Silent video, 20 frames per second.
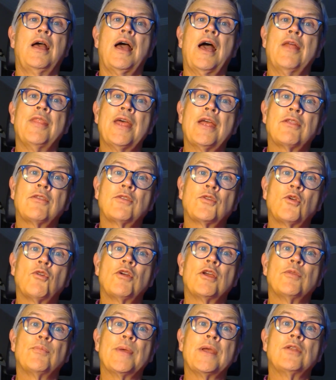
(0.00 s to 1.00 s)
and that
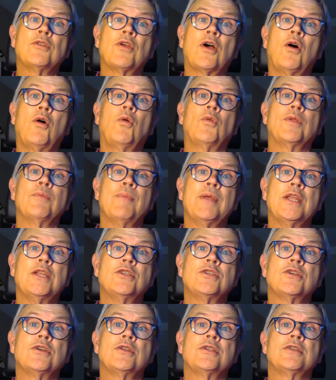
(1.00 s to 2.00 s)
story is being told in many
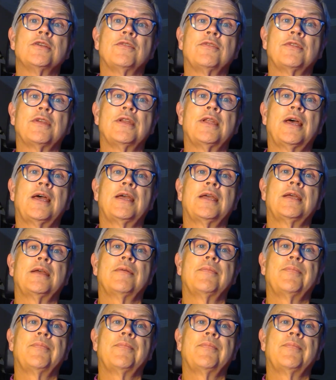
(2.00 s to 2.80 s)
churches today.